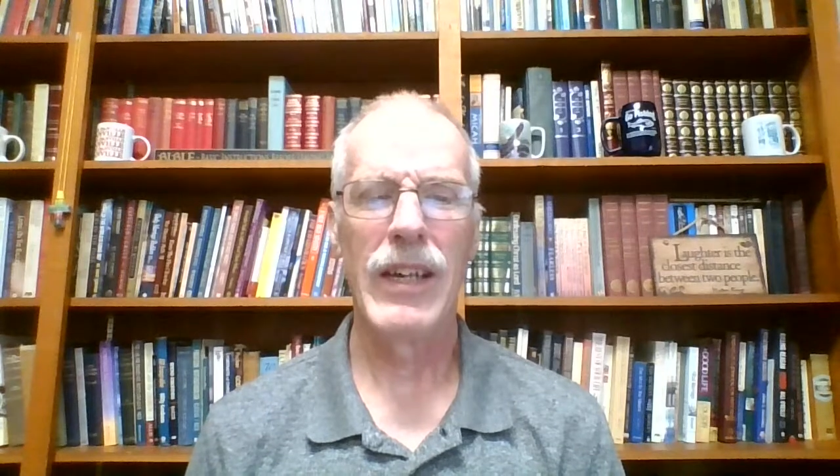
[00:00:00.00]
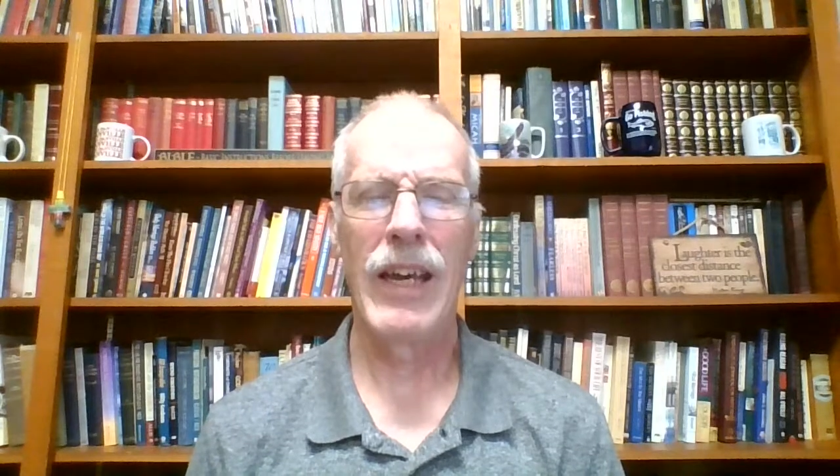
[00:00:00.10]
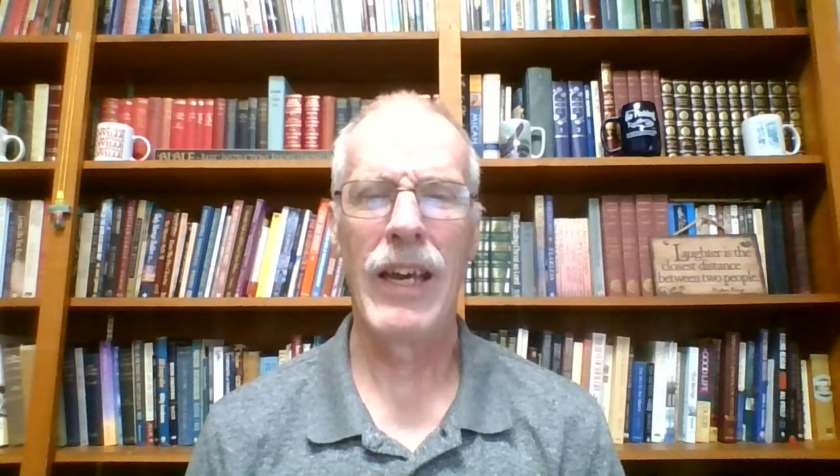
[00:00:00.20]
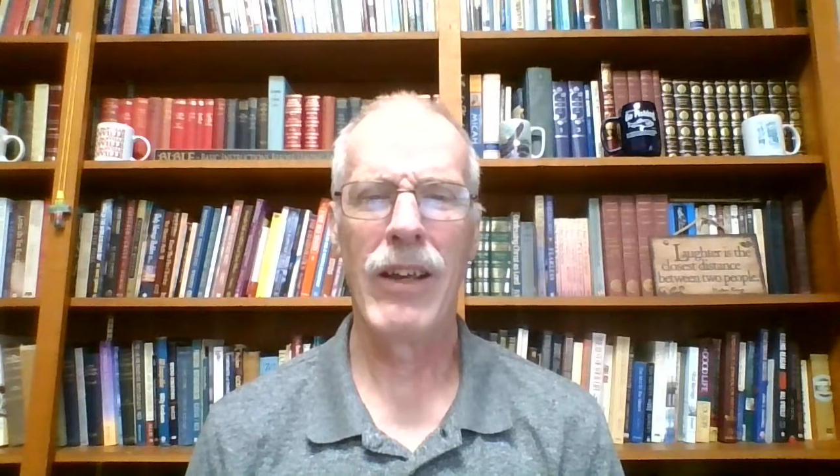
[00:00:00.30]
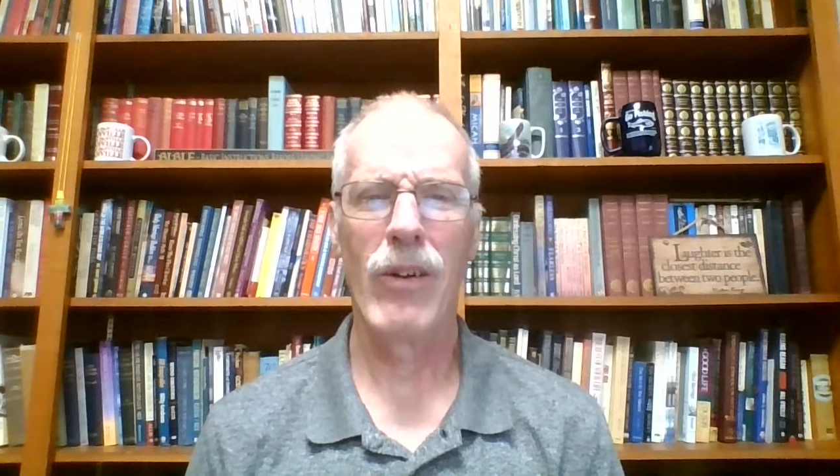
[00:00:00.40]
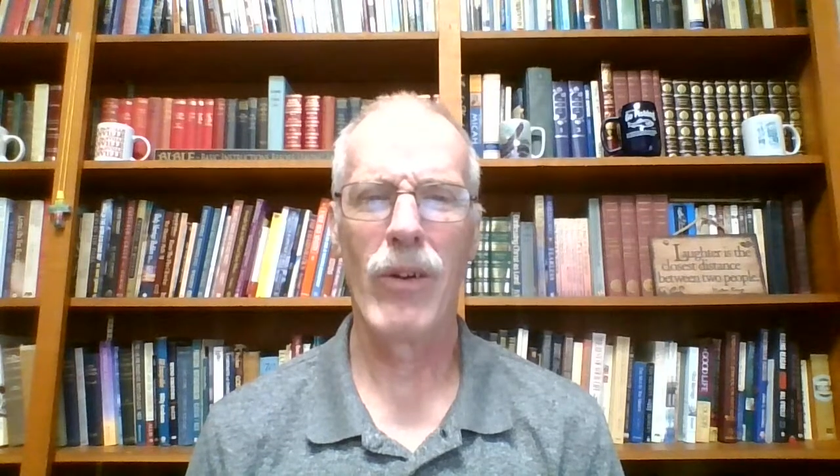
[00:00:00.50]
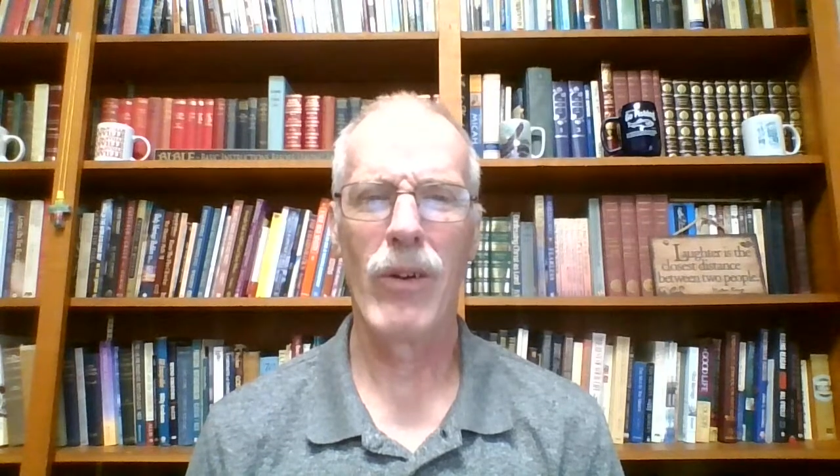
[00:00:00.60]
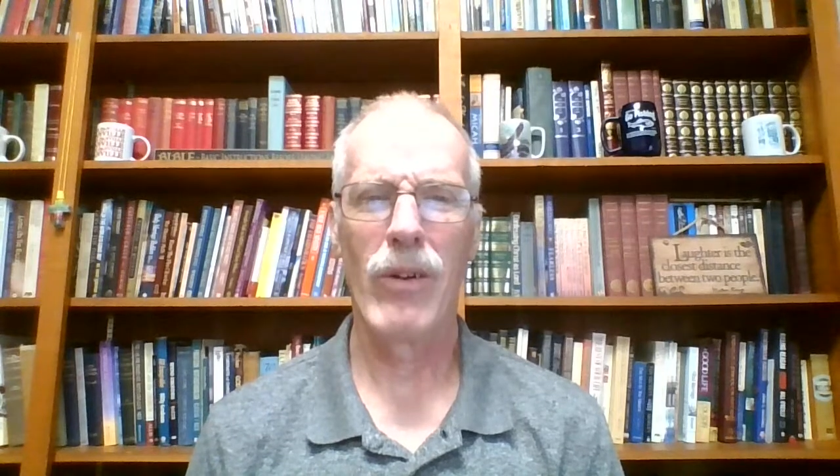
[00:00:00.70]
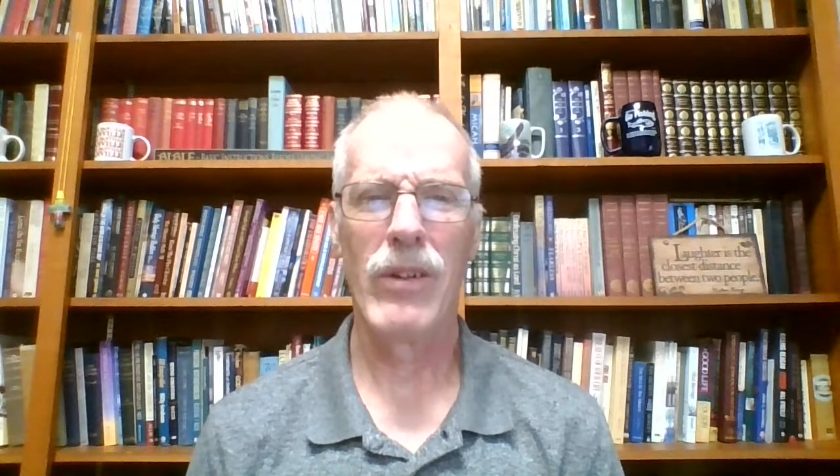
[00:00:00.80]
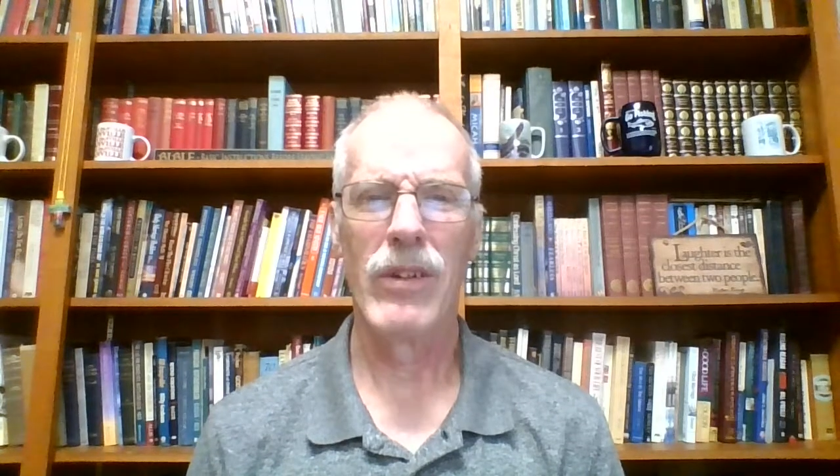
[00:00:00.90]

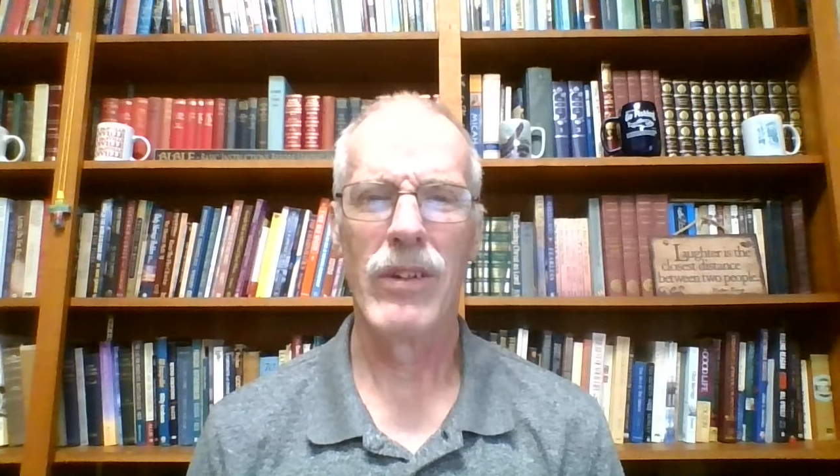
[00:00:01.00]
anger,